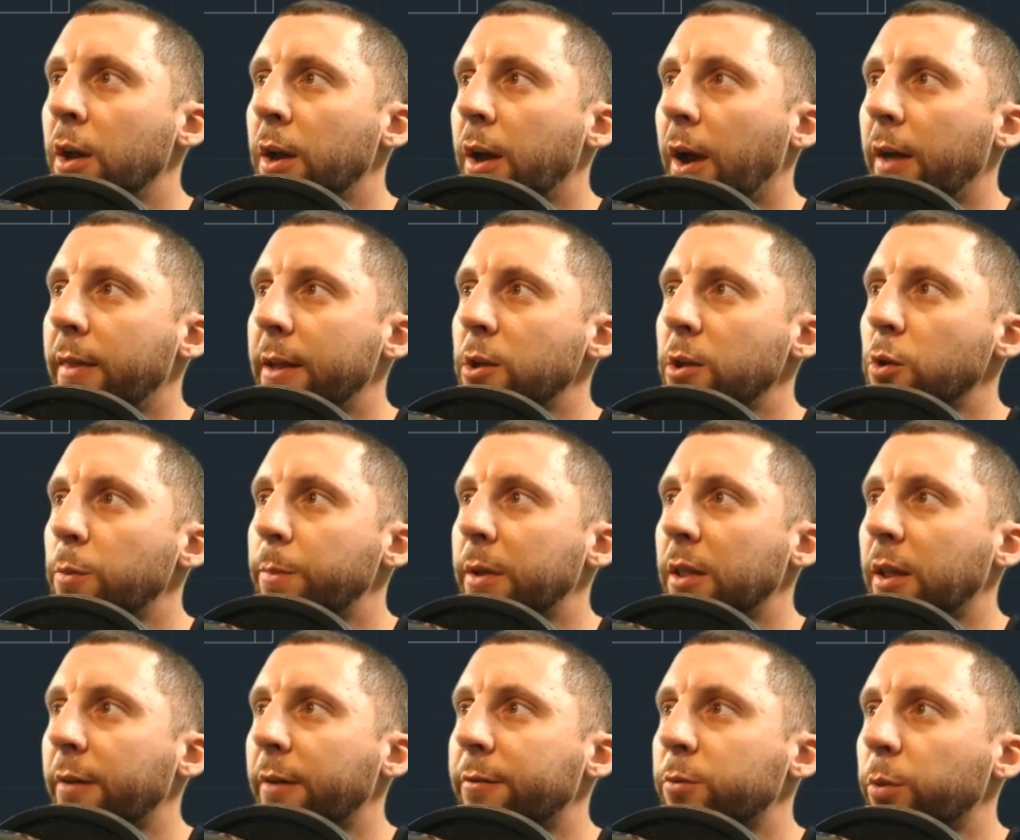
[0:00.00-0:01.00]
And then you'd be
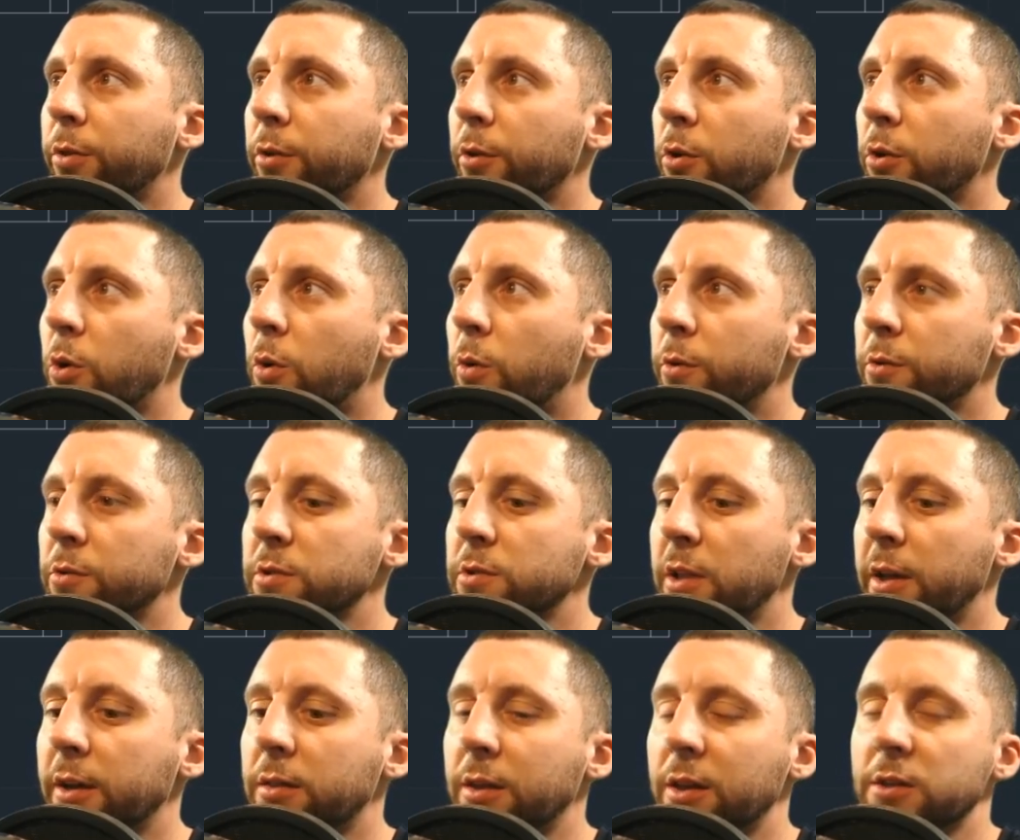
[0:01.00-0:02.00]
left with your corners
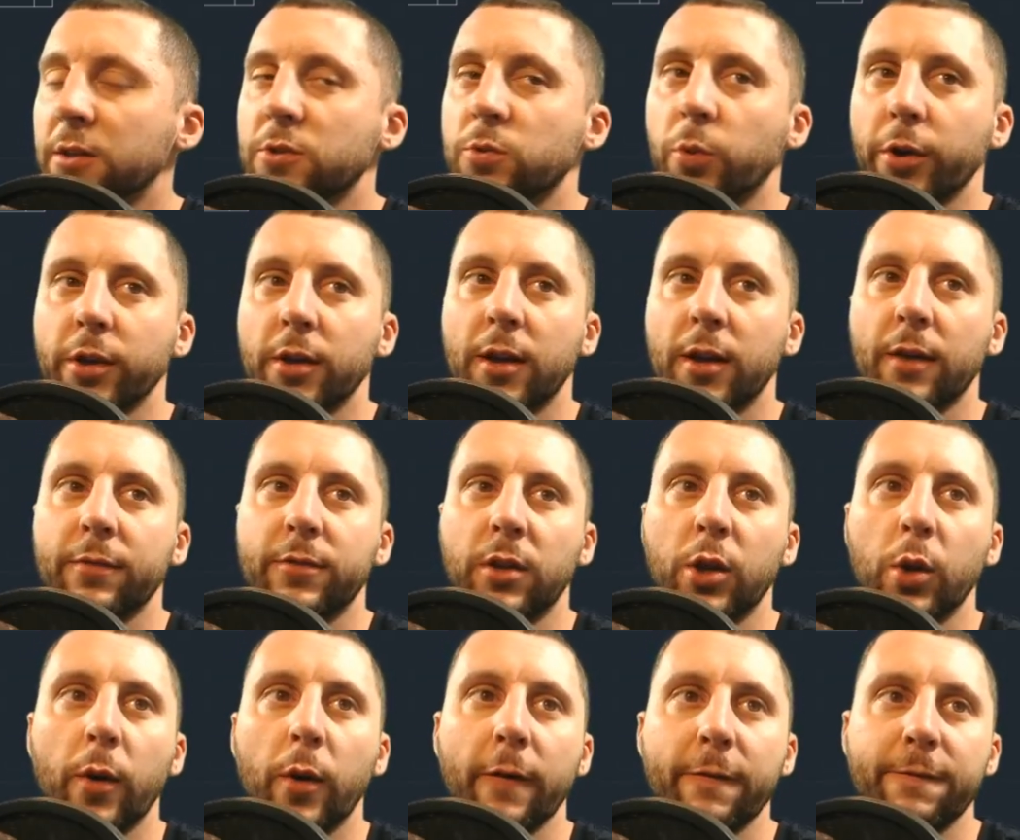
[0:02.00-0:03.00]
like this, where you'd have to
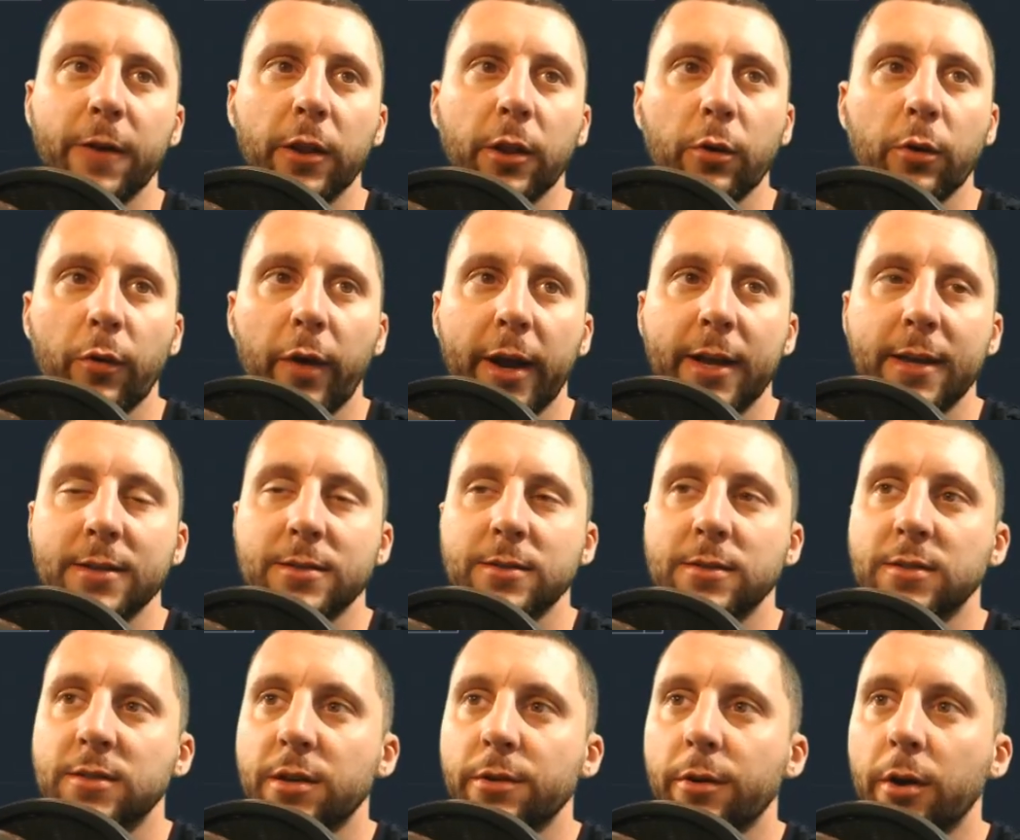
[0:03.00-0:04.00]
do a fillet radius
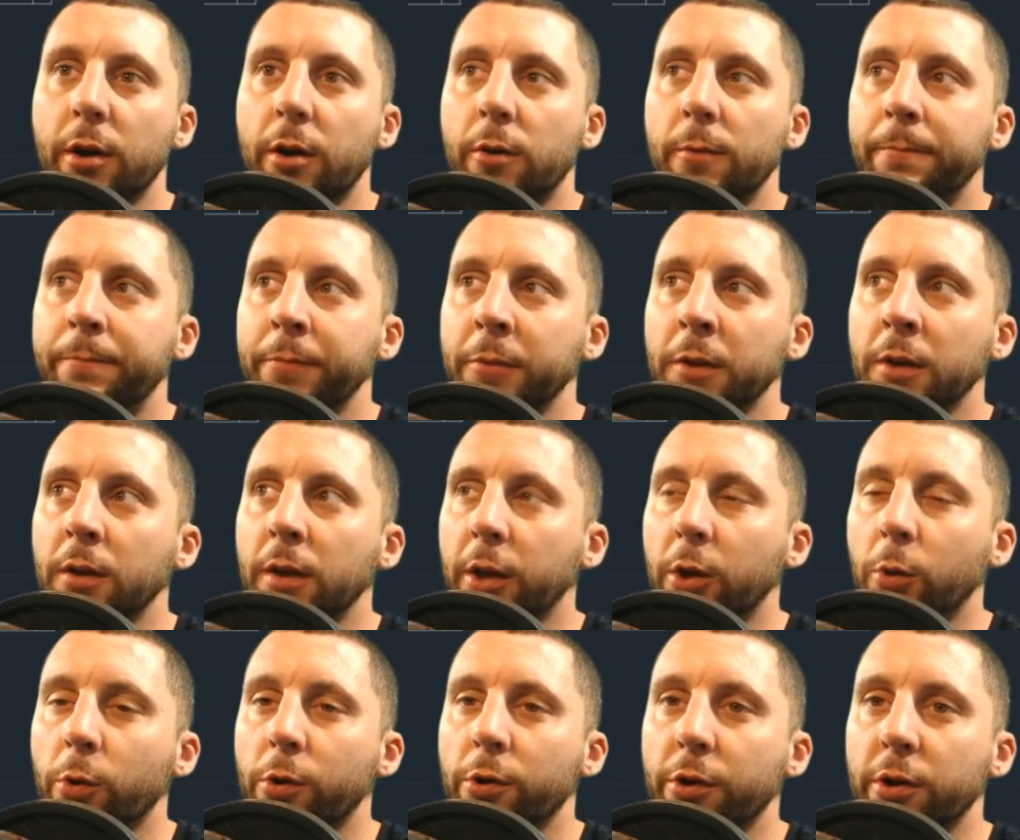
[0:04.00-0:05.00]
0 in
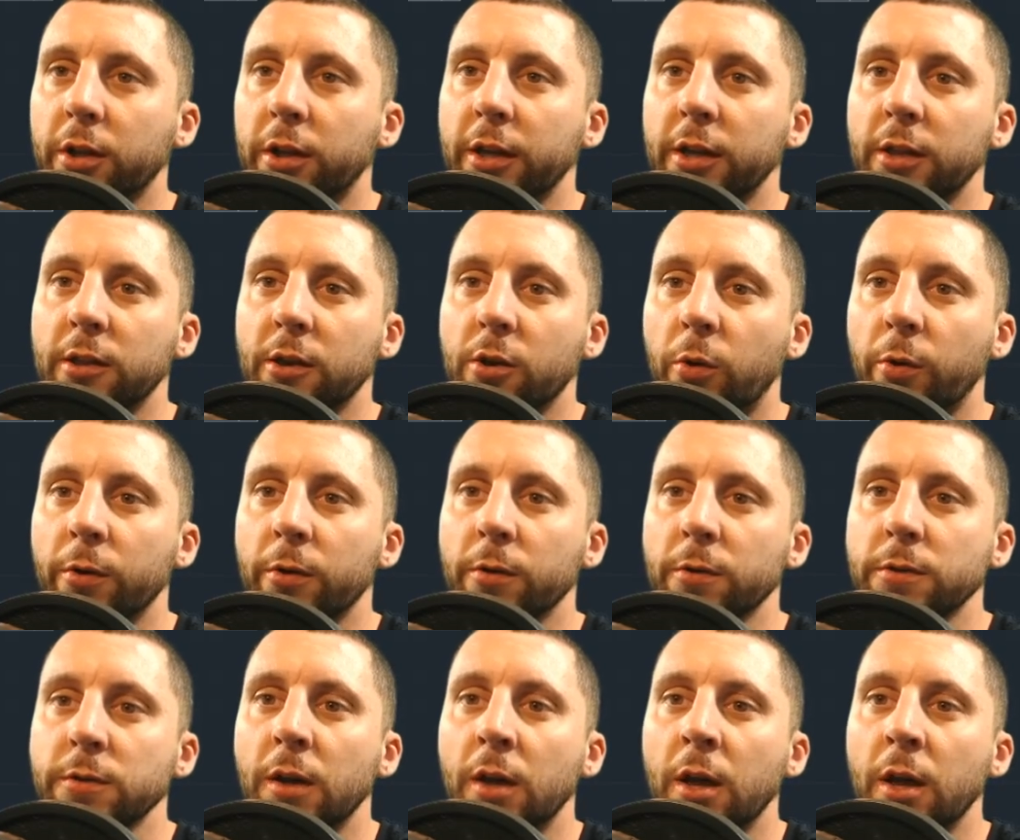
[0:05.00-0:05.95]
order to clean the corners,